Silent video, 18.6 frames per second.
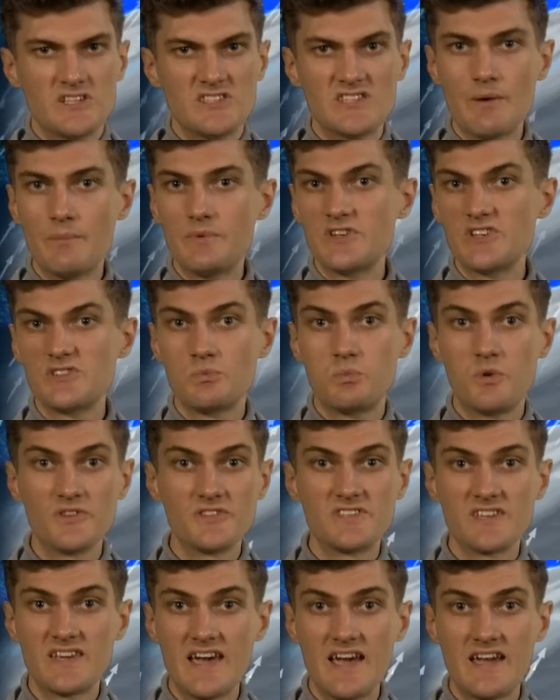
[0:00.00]
Temperatures
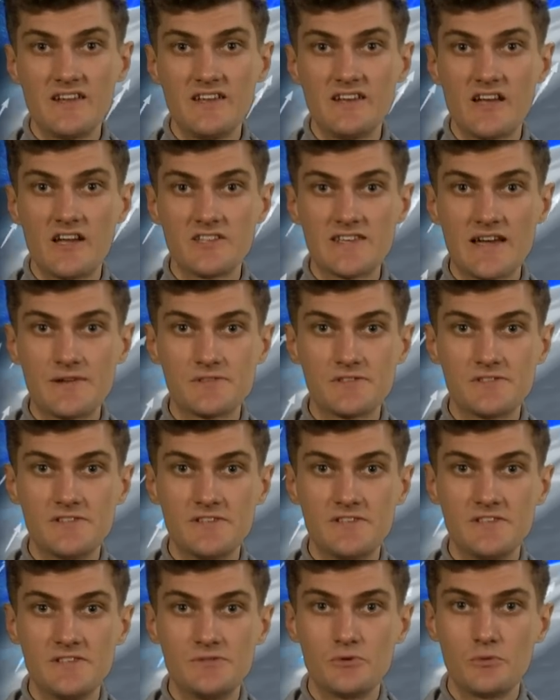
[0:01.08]
once again in our towns and
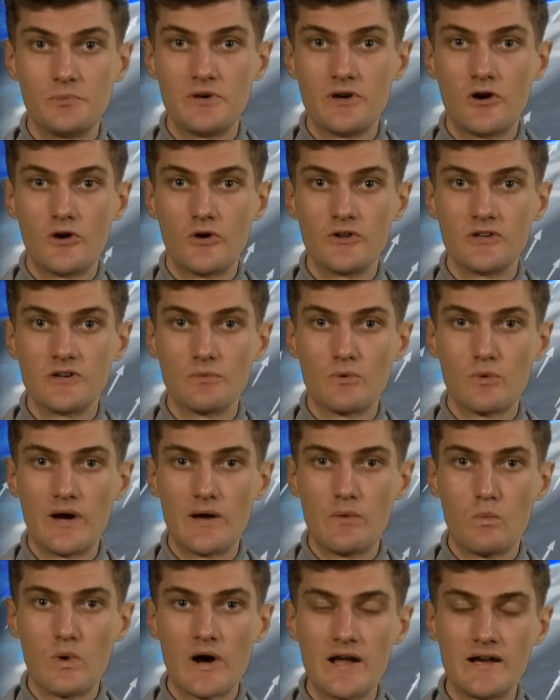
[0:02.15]
cities will be holding up
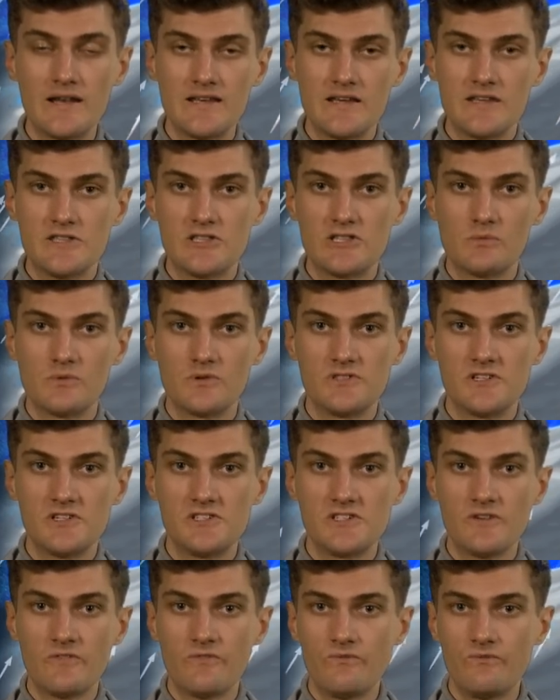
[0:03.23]
quite widely in
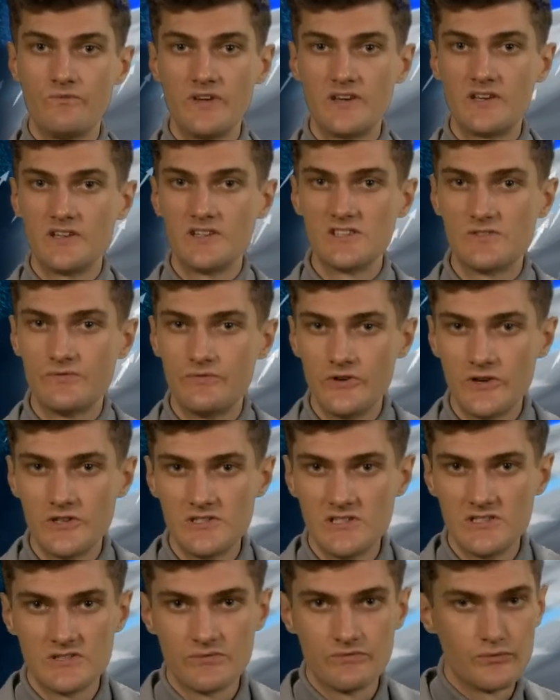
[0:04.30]
double-digit figures,
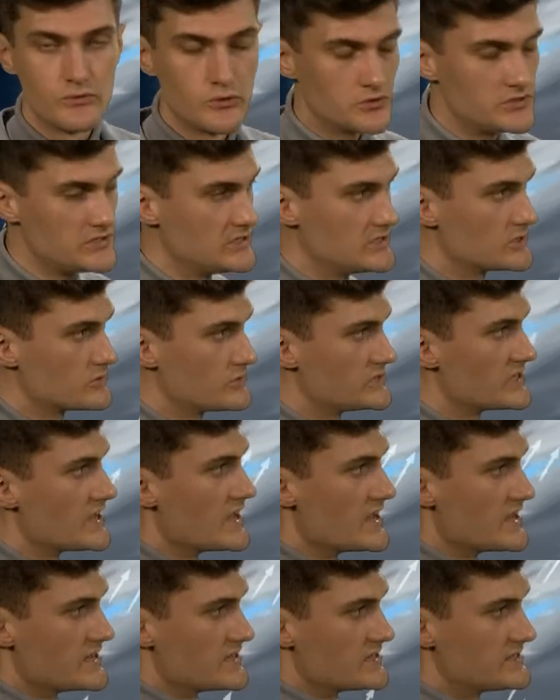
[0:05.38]
13 to 14 degrees
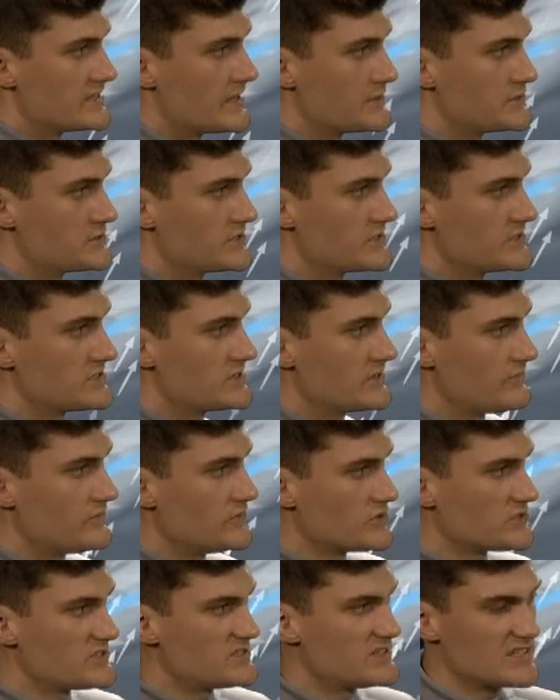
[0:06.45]
Celsius, if
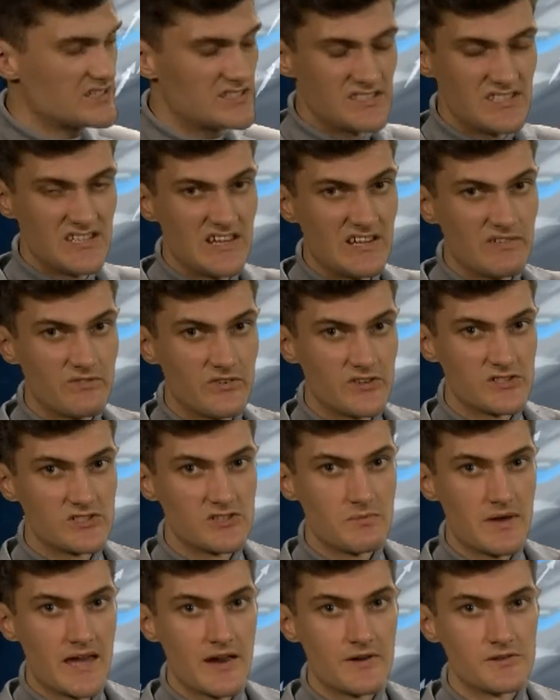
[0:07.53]
not 16 for
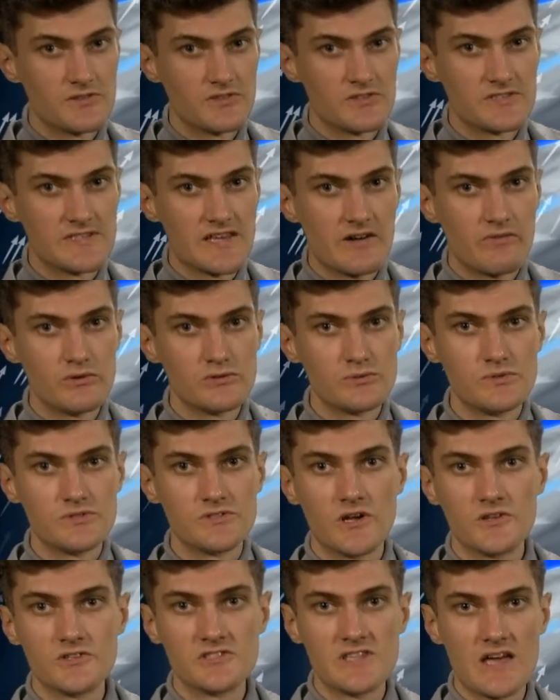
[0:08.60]
some areas of the south as we
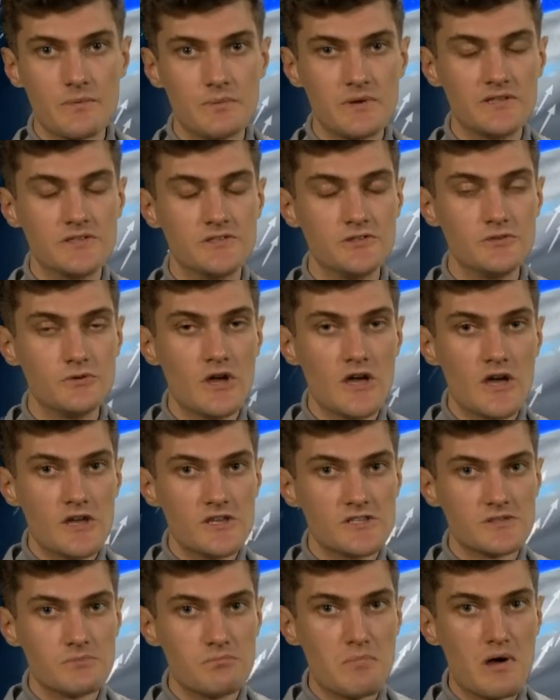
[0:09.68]
start to tap into
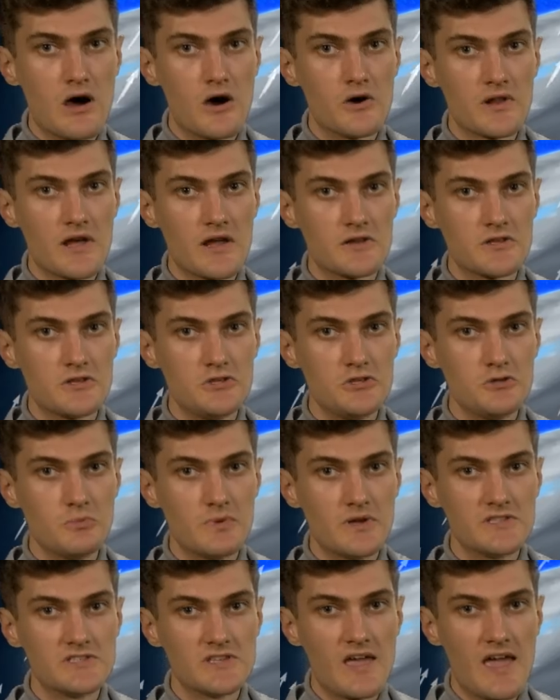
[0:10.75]
some mild and
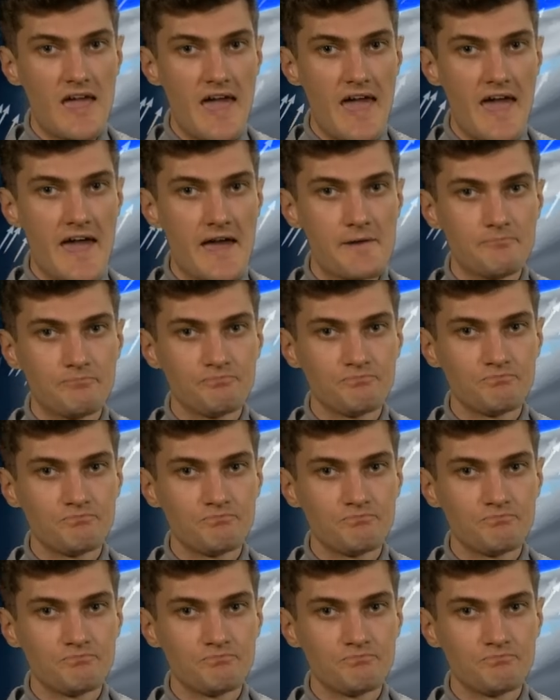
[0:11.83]
humid air.